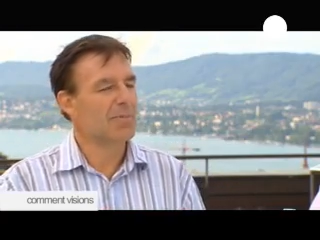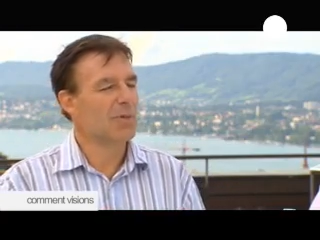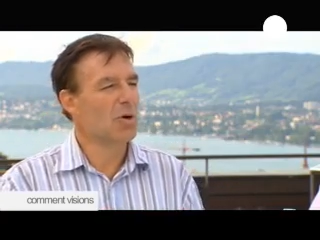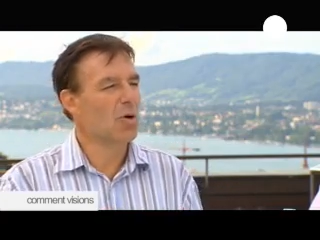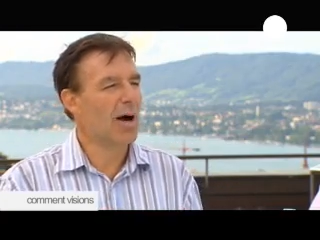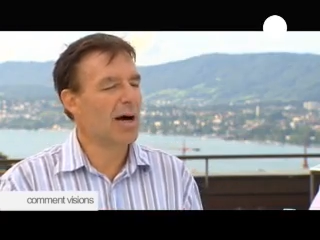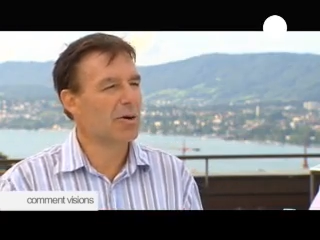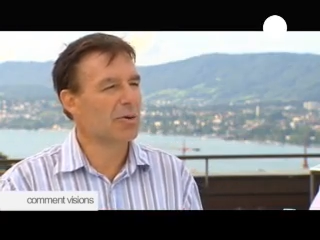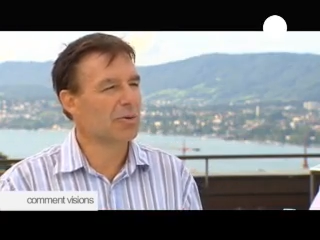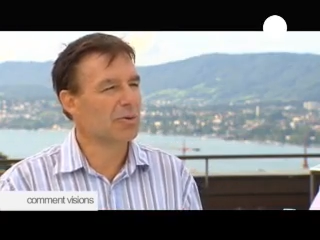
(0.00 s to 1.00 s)
know
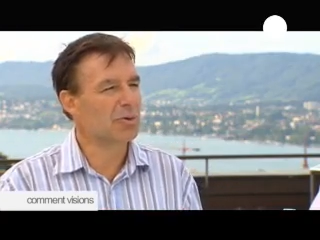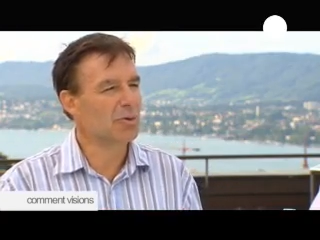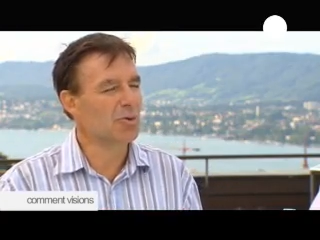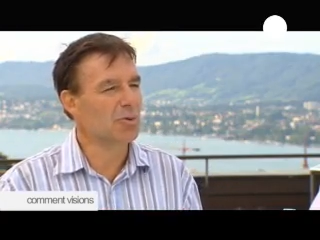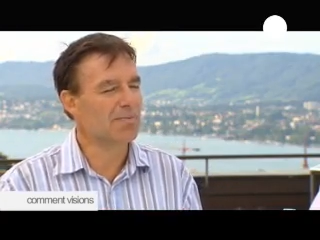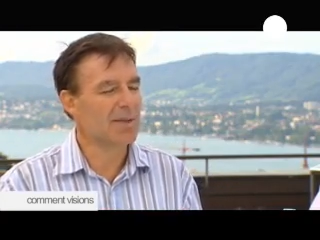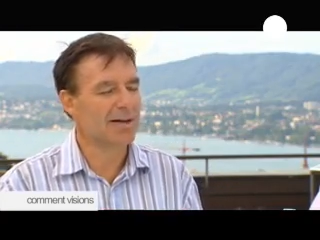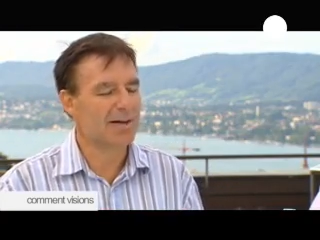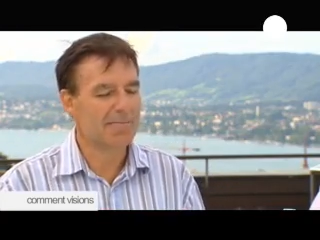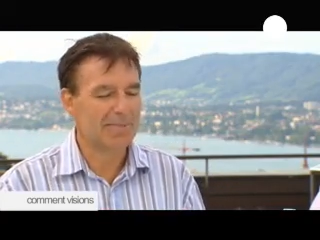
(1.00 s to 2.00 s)
how to
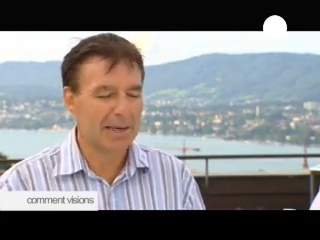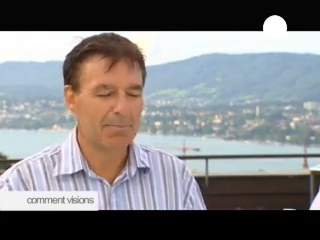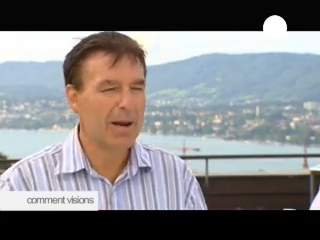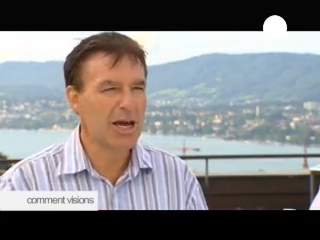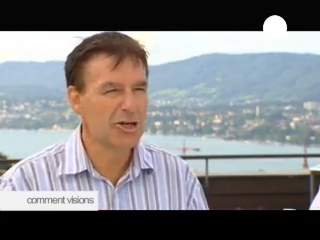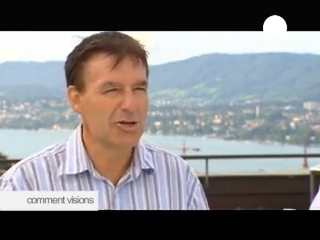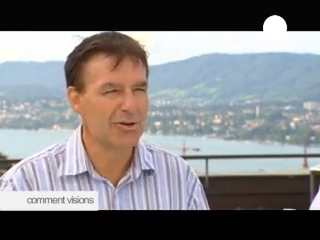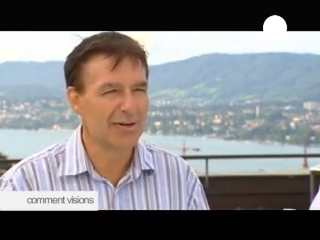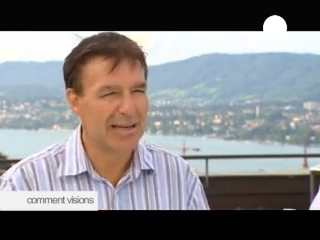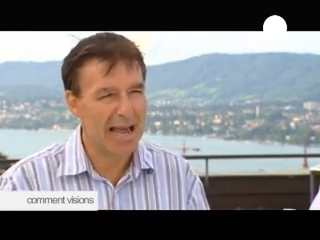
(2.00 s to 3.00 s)
take
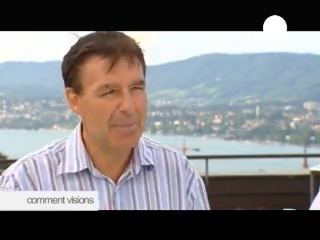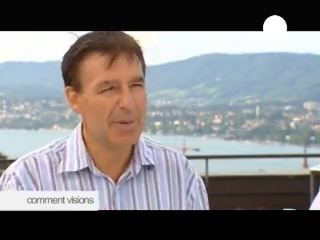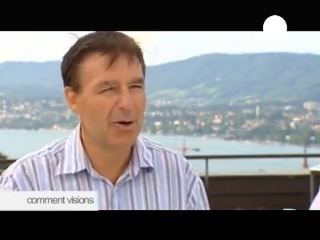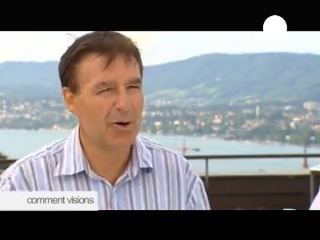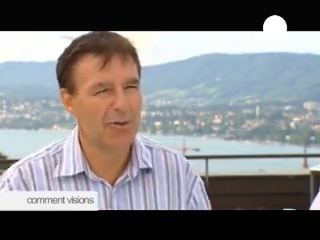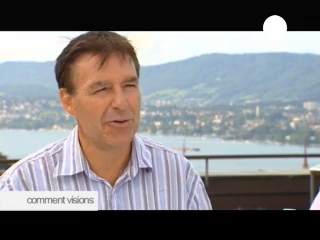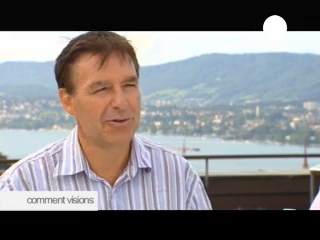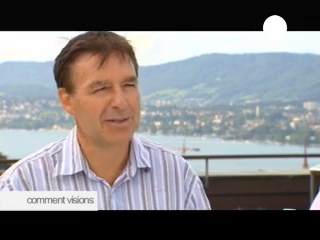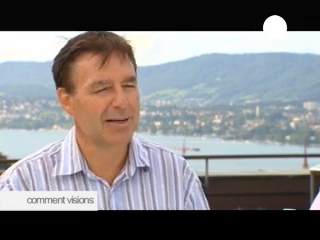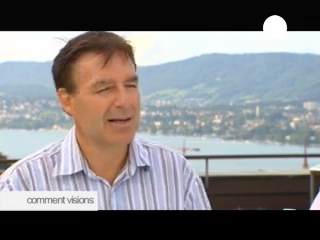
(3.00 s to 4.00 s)
pleasure in helping
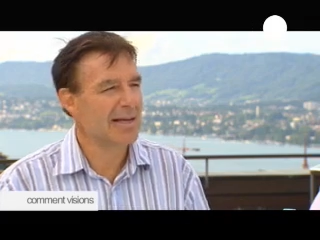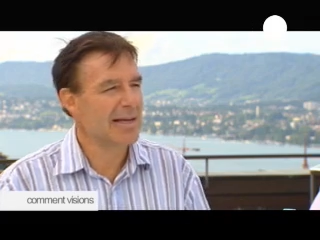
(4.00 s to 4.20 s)
others,